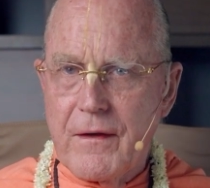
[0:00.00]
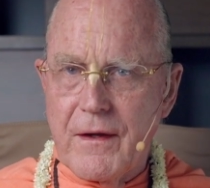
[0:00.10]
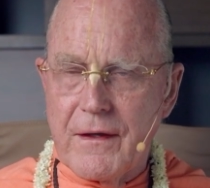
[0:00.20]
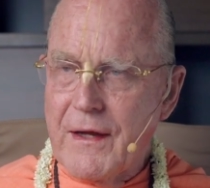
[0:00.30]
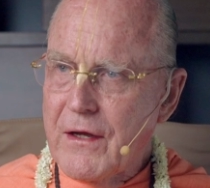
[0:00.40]

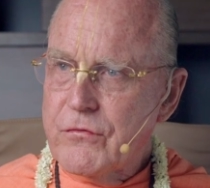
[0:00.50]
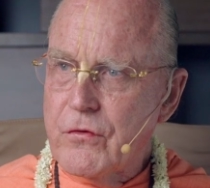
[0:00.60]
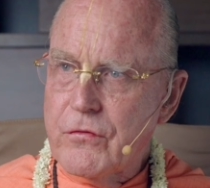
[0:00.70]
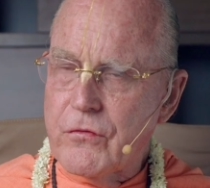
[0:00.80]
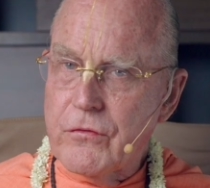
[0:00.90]
and asked her
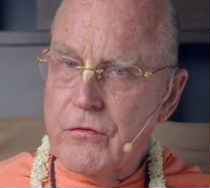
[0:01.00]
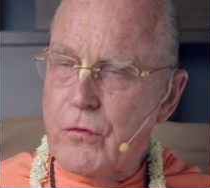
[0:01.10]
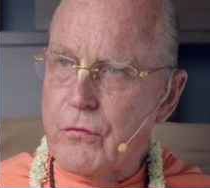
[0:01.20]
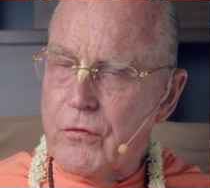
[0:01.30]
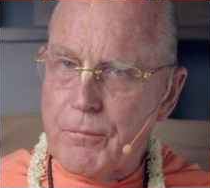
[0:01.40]

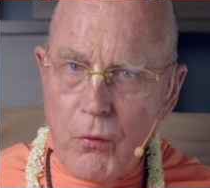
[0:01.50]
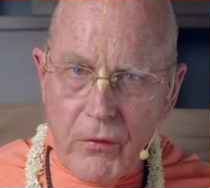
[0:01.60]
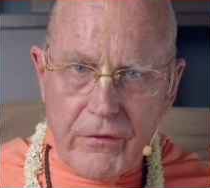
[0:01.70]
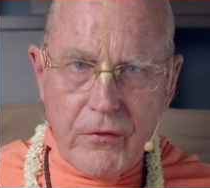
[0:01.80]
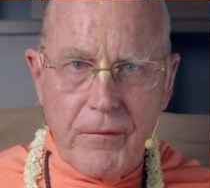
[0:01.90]
to
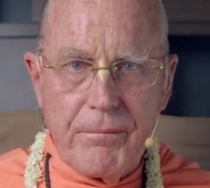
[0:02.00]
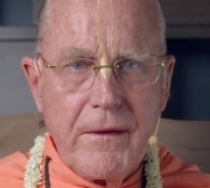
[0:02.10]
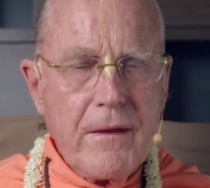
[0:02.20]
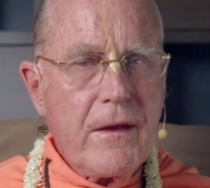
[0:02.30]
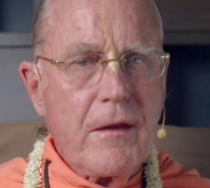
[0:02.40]
support her
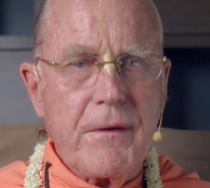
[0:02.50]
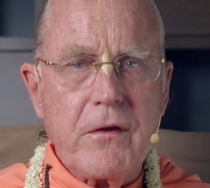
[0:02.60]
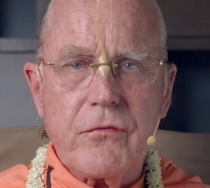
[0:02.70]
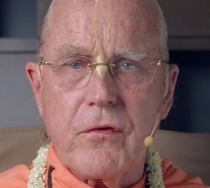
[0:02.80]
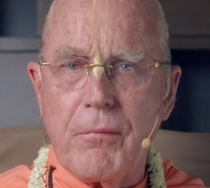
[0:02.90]

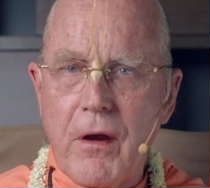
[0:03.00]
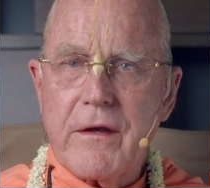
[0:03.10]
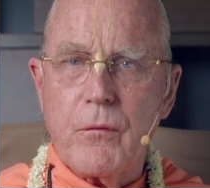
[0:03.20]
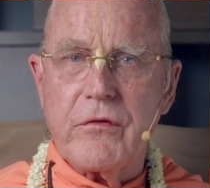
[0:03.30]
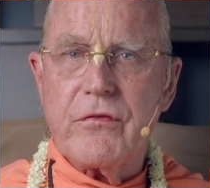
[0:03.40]
because her body
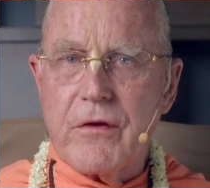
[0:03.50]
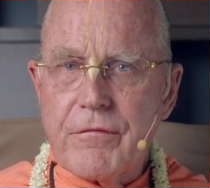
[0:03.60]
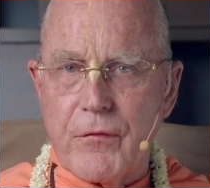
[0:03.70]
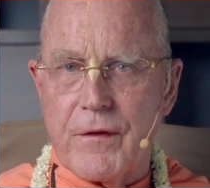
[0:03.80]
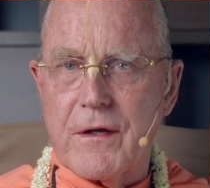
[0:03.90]
was
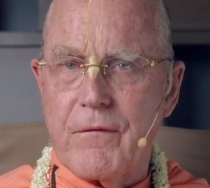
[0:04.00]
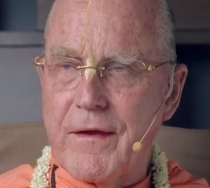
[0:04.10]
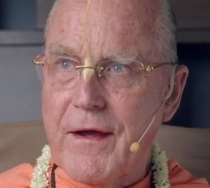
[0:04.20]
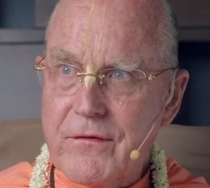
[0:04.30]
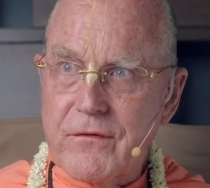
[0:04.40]
shivering in the
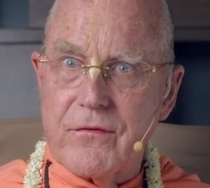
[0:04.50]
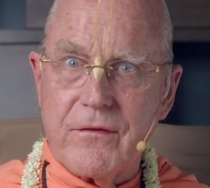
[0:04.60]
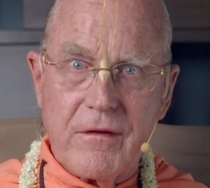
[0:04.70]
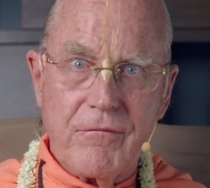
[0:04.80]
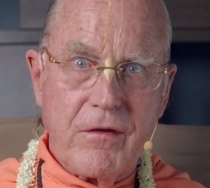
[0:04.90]

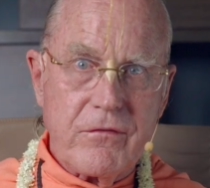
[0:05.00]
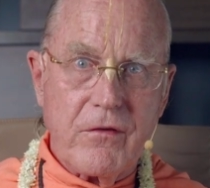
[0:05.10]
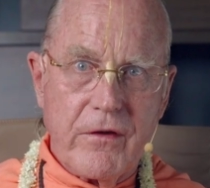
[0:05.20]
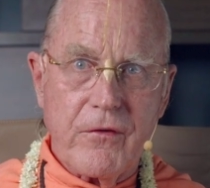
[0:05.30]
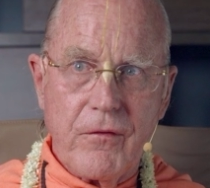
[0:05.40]
ecstasy of
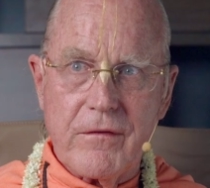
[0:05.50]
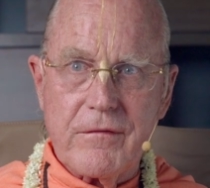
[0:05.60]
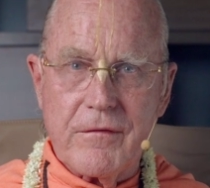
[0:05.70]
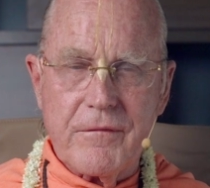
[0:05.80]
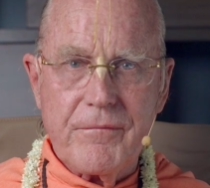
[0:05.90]
Vatsalya
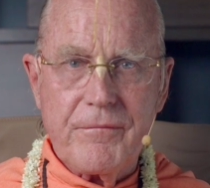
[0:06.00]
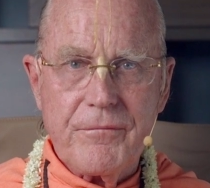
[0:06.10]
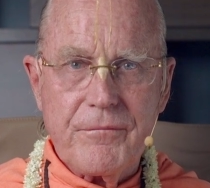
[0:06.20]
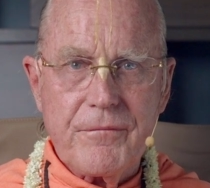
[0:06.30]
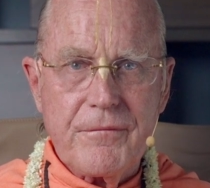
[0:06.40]
Rasa.
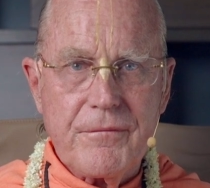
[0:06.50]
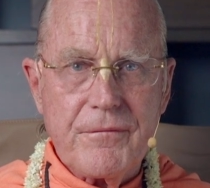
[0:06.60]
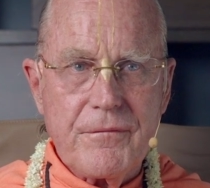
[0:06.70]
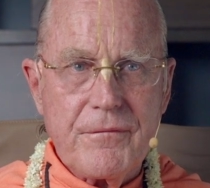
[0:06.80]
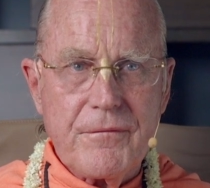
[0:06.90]

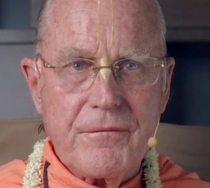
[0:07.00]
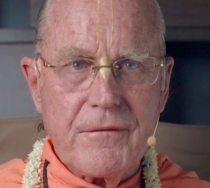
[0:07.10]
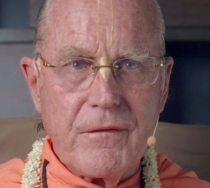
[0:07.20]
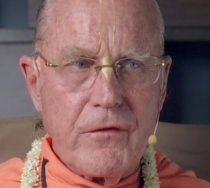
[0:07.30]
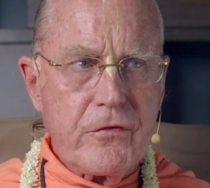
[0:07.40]

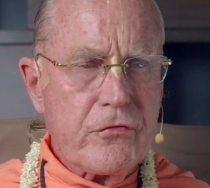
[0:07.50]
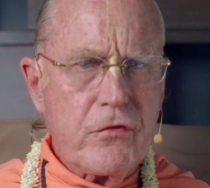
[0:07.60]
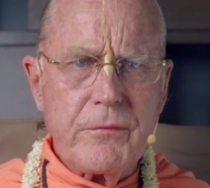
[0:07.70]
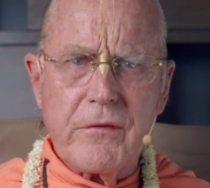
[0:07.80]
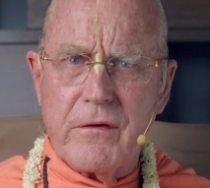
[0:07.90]
The
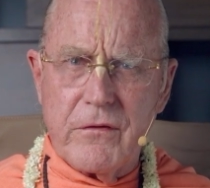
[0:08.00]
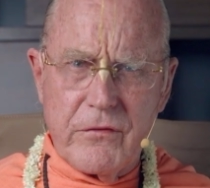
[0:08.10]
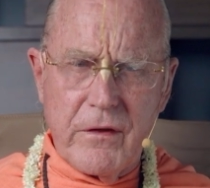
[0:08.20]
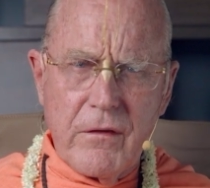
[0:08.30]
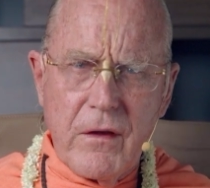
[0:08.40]
description is
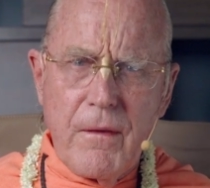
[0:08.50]
that